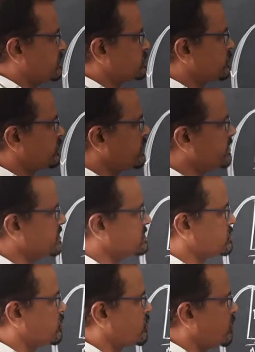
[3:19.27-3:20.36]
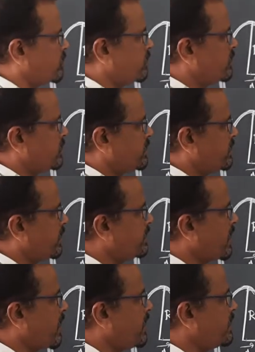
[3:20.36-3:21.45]
So in this
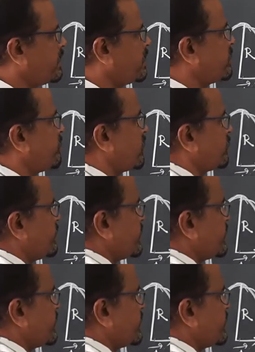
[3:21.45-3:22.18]
NIA, what we